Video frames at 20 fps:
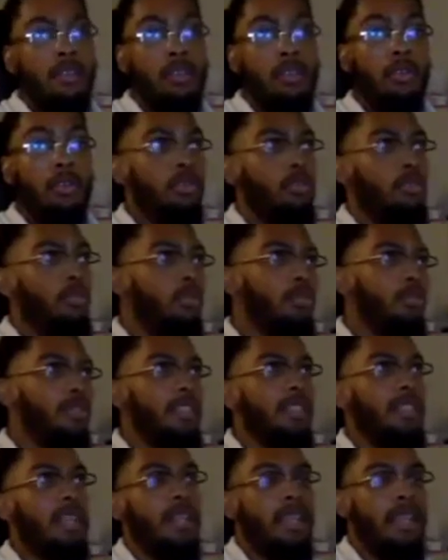You don't
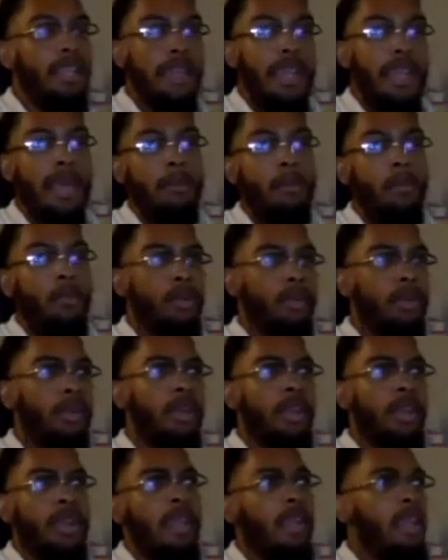see any cap or
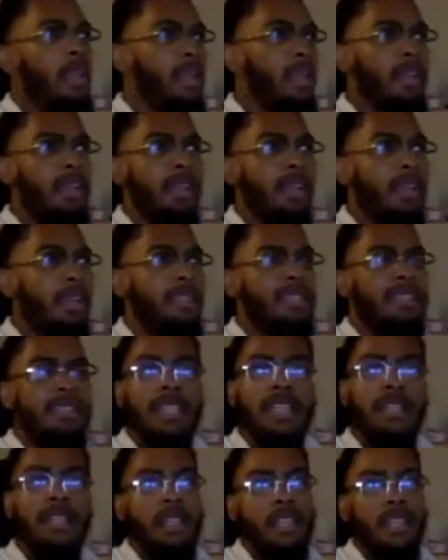any like
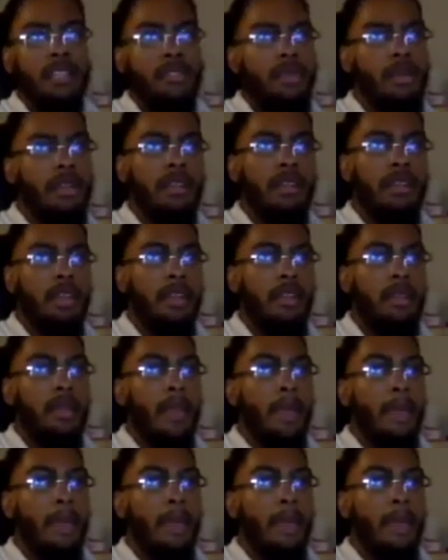ceilings or anything.